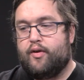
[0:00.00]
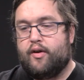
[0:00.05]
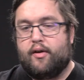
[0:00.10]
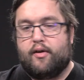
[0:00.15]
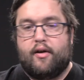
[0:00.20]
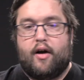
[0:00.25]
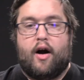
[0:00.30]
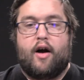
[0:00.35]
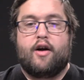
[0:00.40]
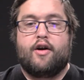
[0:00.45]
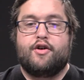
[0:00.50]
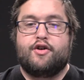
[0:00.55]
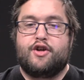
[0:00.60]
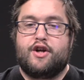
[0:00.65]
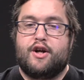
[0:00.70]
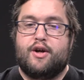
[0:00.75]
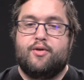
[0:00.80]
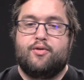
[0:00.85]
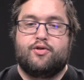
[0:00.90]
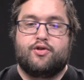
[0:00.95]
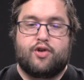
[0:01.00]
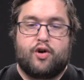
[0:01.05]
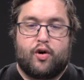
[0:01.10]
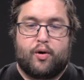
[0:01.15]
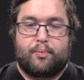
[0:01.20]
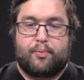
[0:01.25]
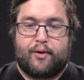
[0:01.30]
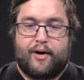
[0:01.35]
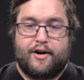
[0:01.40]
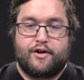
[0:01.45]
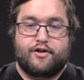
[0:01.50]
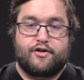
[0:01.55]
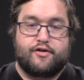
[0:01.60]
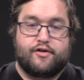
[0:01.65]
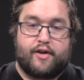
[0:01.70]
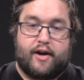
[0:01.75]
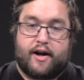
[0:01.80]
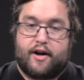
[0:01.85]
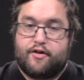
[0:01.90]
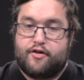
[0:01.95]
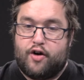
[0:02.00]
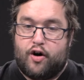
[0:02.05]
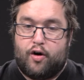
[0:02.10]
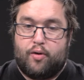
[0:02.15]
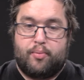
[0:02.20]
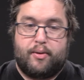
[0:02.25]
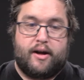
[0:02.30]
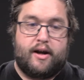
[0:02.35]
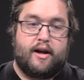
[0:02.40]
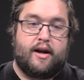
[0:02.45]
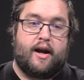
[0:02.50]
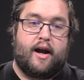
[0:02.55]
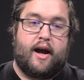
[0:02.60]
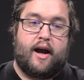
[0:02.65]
Large, huge corporations like Adobe